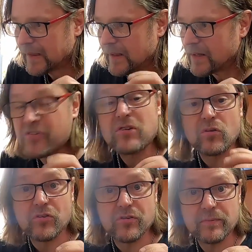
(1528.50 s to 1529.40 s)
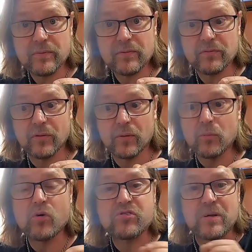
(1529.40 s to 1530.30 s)
citrus for a
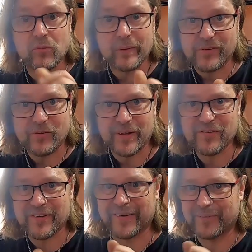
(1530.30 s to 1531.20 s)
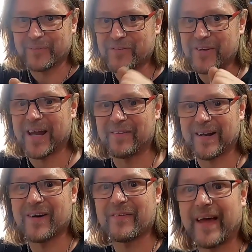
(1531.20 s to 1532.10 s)
more summery drink. So we'll see how we
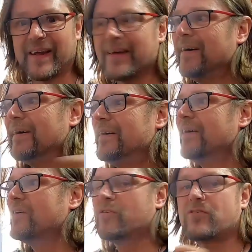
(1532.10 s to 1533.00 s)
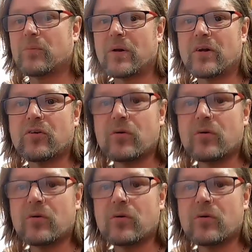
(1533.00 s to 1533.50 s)
go with that. So what I'm going to do